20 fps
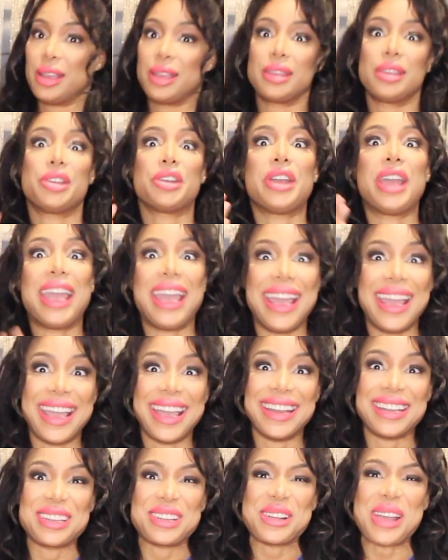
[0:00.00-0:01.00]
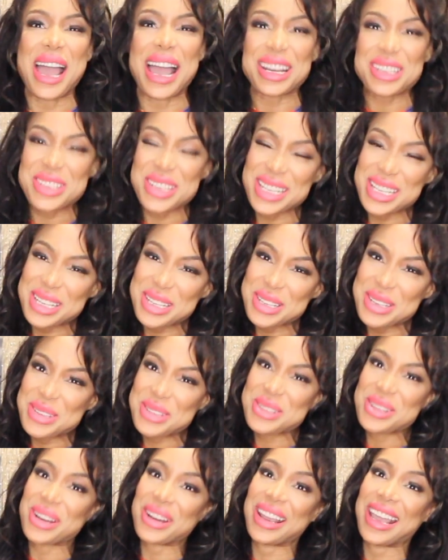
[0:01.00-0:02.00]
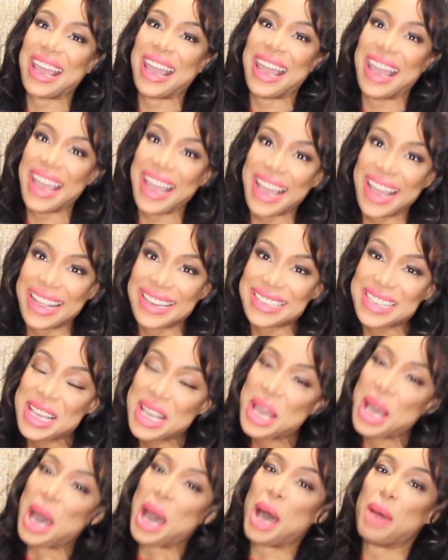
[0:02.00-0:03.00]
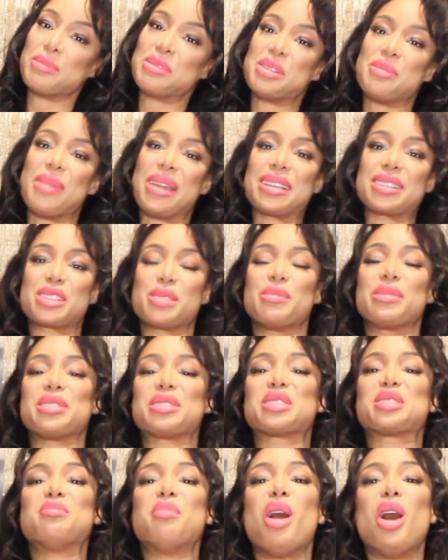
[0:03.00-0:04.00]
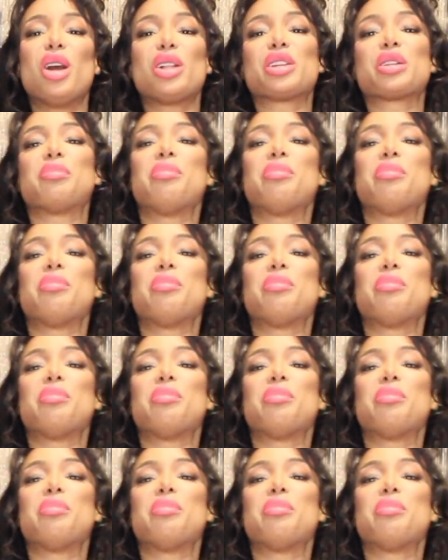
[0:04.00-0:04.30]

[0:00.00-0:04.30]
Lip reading: Your hand. You're actually going to use your hand to make some of the smaller